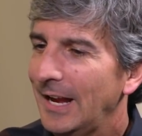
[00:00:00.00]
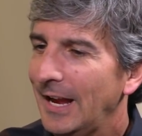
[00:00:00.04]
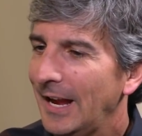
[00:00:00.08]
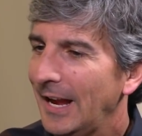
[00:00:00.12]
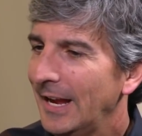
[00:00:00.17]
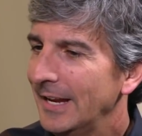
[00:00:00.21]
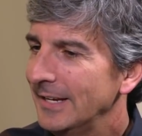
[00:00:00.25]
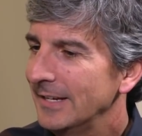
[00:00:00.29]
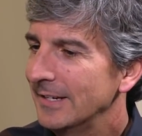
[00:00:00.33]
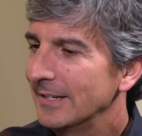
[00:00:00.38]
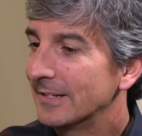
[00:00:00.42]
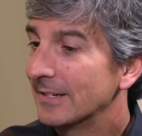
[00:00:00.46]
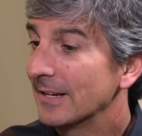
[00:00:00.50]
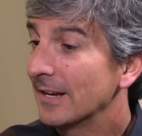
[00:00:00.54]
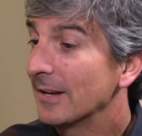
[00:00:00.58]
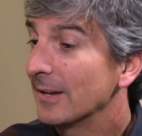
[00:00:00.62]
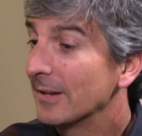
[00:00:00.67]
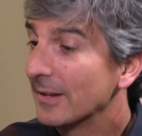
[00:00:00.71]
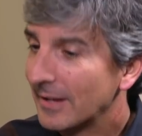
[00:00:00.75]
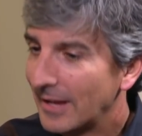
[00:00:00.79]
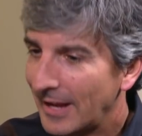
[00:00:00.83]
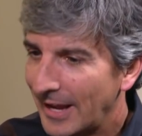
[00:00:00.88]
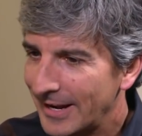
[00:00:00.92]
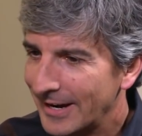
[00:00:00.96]
And,
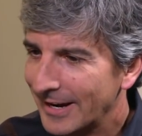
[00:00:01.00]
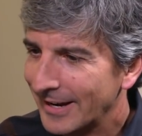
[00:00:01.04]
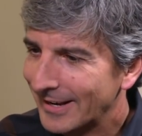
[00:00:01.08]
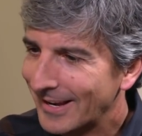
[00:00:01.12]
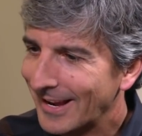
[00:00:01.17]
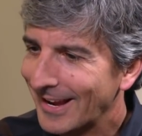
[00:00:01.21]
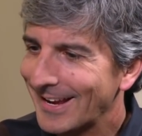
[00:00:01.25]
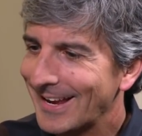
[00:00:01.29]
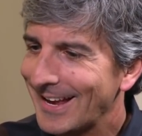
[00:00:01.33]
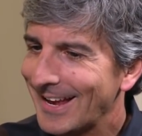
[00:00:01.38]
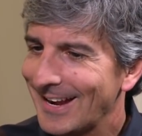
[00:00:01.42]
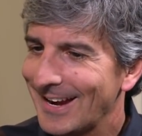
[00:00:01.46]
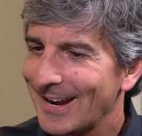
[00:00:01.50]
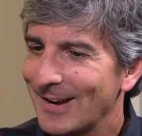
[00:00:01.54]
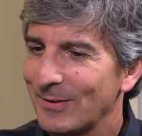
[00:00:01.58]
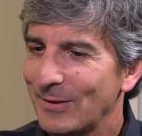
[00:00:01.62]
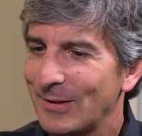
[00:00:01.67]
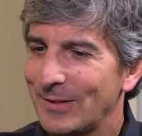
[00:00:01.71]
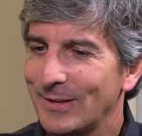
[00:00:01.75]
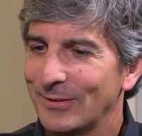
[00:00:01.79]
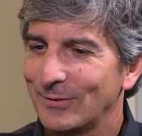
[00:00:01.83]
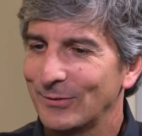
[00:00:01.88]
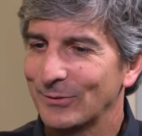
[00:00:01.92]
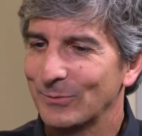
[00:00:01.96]
yeah. and
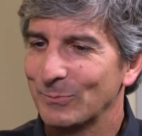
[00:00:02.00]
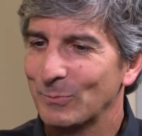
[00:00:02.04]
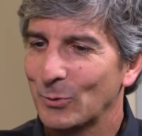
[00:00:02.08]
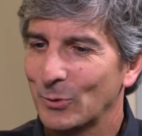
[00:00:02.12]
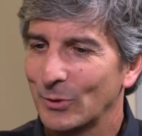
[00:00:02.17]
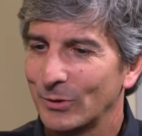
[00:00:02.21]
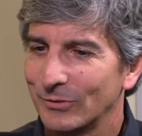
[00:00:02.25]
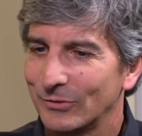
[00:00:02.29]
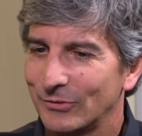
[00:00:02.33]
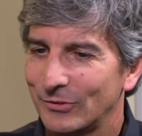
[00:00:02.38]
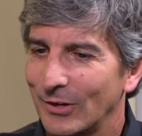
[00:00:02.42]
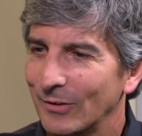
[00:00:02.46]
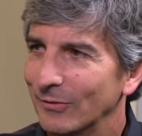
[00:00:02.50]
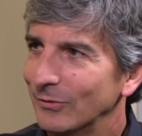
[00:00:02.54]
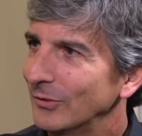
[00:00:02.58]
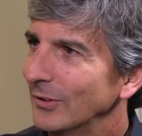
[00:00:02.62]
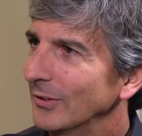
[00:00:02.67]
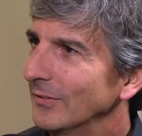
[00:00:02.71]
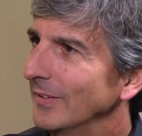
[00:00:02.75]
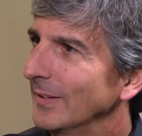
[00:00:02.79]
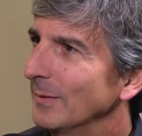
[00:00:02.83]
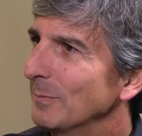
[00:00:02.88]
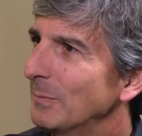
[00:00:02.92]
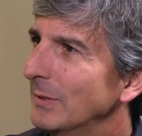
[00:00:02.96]
again, this is more
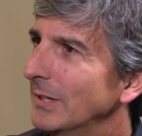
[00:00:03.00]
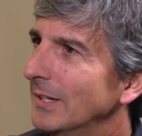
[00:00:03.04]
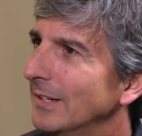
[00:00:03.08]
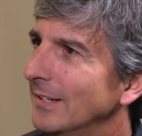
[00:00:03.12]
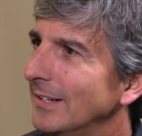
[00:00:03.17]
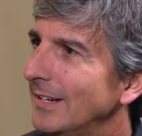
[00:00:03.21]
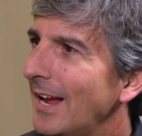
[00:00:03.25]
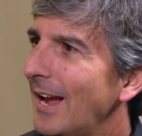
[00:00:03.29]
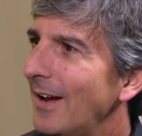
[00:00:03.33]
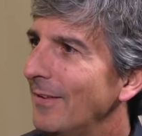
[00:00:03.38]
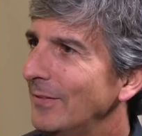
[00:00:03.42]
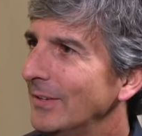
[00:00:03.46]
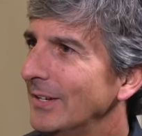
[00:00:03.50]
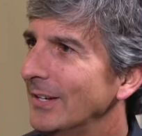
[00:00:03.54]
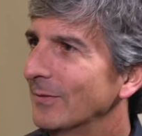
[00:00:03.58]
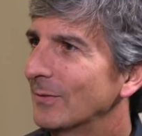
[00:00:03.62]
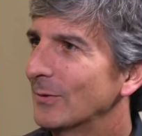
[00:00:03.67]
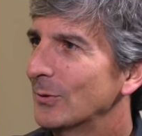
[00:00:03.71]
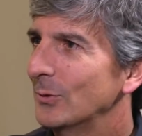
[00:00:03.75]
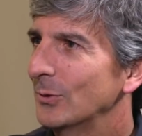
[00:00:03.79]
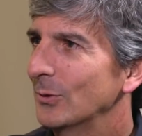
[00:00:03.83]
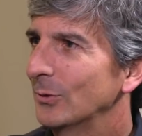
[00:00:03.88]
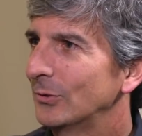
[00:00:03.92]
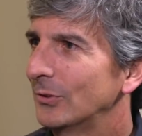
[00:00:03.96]
self-serving, but you have to give
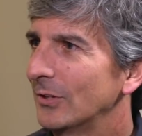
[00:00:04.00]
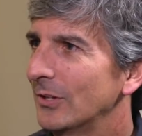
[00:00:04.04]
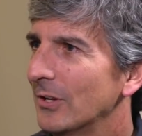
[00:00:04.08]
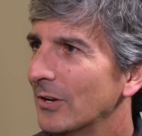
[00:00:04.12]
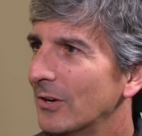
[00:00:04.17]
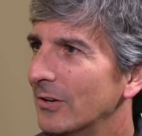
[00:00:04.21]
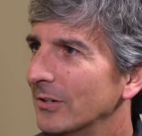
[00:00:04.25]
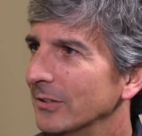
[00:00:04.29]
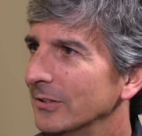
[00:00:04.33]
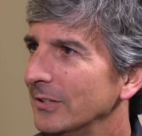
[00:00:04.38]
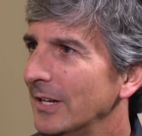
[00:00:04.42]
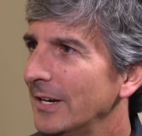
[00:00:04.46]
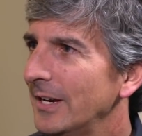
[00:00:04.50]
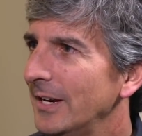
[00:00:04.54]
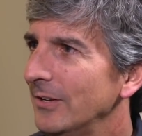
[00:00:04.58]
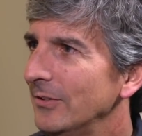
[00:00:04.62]
kudos to the R L ten